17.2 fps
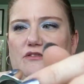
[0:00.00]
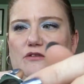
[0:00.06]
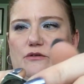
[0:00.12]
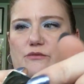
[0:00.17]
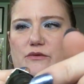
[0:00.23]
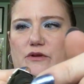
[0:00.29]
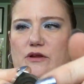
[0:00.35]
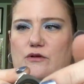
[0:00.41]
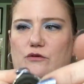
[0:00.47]
they're
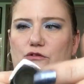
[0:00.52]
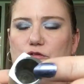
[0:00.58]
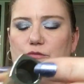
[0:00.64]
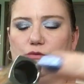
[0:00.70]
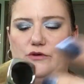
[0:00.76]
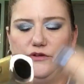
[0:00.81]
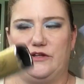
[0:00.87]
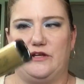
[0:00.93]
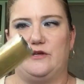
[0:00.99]

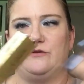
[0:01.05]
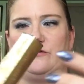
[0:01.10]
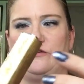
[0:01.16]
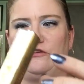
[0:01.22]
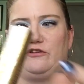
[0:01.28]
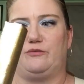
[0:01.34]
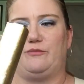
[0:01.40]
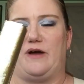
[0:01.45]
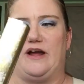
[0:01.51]
reusable, they don't
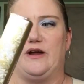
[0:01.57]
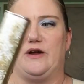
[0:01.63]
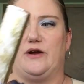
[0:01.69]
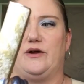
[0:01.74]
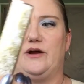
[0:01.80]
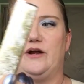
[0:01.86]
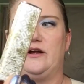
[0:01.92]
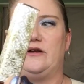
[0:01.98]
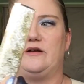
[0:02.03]

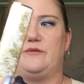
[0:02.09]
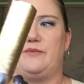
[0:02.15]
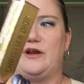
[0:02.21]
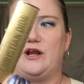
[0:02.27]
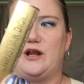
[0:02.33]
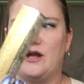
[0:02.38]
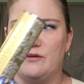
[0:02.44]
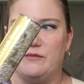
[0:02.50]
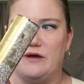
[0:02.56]
expire, and
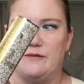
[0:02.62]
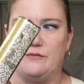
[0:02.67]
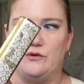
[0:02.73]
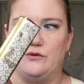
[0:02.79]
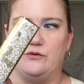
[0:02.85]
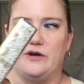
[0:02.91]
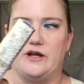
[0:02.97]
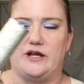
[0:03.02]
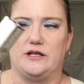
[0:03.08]
depending on my
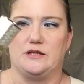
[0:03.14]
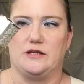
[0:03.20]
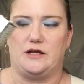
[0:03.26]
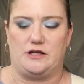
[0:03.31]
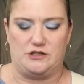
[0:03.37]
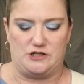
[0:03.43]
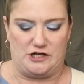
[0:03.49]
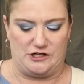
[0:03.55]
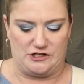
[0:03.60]
mood, I can
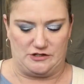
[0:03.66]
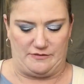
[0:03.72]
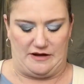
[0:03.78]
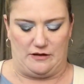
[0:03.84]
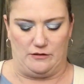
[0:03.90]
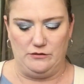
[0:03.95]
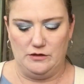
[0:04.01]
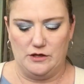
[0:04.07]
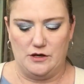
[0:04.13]
like change them
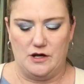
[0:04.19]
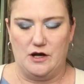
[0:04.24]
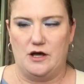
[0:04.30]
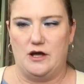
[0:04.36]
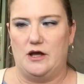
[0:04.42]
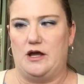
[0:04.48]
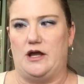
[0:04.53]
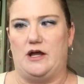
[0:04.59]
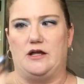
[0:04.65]
out.
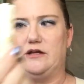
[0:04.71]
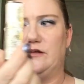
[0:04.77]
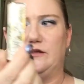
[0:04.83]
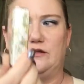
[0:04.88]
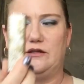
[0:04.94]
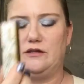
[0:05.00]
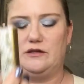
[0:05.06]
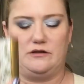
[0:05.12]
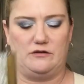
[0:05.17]
And
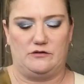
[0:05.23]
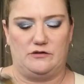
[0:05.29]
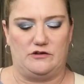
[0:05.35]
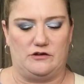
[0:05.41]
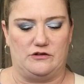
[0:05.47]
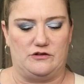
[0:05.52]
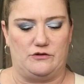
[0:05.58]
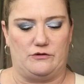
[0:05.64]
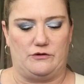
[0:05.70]

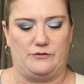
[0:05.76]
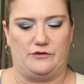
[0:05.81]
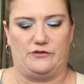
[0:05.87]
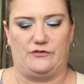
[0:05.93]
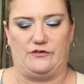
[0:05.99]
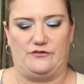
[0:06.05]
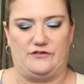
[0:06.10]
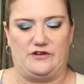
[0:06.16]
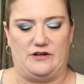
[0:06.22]
the Dior was
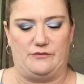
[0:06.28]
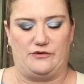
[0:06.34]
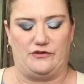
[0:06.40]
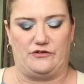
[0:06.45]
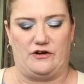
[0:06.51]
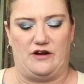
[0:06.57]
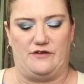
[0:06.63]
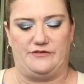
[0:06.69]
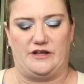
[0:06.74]

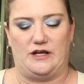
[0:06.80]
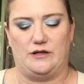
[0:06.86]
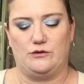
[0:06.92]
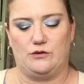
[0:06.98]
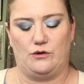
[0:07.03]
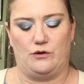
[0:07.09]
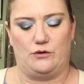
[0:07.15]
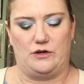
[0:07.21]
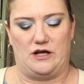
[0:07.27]
15% off. They had their
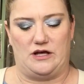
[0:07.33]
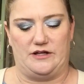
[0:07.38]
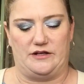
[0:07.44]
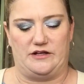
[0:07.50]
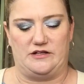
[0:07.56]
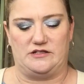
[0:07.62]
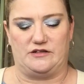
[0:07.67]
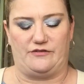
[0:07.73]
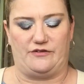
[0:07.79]
whole
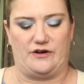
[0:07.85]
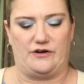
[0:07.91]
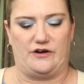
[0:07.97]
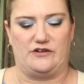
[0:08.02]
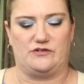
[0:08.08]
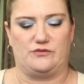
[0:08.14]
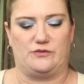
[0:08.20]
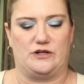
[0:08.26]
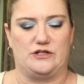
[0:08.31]
holiday stuff out. I
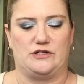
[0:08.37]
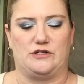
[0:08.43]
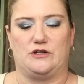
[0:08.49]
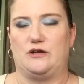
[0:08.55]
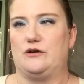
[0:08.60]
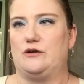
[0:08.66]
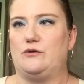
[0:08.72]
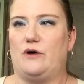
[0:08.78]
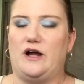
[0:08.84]
swatched the
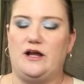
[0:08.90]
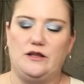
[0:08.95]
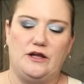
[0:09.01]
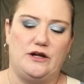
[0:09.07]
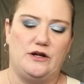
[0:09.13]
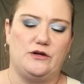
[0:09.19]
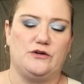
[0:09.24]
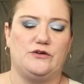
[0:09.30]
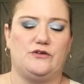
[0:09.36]
new
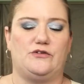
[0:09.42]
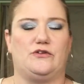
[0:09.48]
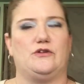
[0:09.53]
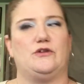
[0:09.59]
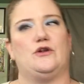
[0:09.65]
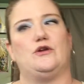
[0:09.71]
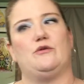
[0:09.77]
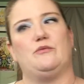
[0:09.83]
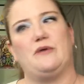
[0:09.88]
eyeliners and
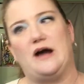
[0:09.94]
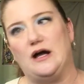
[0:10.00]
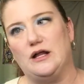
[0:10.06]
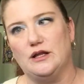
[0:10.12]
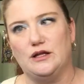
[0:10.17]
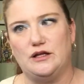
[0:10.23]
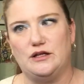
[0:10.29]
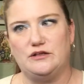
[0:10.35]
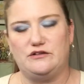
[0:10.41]
the new
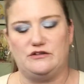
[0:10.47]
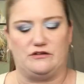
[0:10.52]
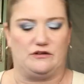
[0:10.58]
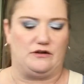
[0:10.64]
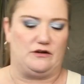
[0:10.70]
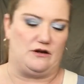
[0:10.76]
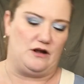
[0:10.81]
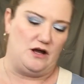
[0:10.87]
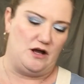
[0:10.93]
palettes
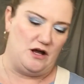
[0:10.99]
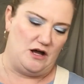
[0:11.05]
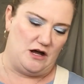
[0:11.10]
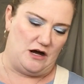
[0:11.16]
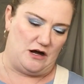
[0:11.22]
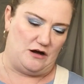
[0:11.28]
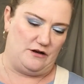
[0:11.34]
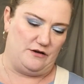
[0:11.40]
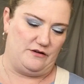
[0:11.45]
and
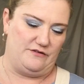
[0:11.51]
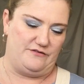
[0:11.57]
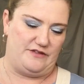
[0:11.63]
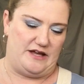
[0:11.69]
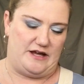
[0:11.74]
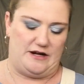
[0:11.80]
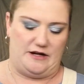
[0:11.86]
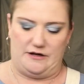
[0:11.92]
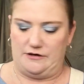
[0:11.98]
all
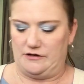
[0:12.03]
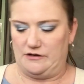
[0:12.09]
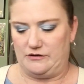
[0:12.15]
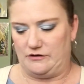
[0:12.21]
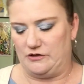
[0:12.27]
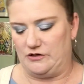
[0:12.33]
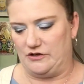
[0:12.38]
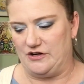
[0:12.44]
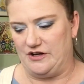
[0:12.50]
that
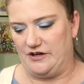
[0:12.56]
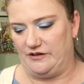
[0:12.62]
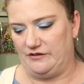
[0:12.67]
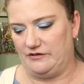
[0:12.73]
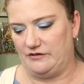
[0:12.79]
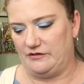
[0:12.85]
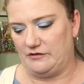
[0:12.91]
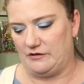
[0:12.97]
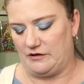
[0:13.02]

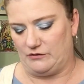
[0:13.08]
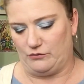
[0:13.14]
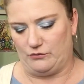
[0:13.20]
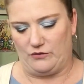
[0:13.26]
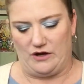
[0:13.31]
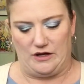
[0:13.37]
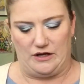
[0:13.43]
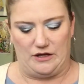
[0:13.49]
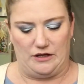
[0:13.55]
goodness as
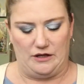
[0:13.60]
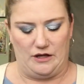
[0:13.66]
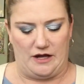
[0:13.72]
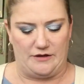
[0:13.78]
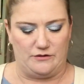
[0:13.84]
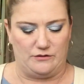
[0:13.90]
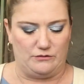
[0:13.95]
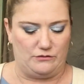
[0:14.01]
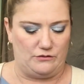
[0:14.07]
well. I
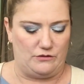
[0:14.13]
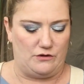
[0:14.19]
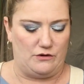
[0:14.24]
don't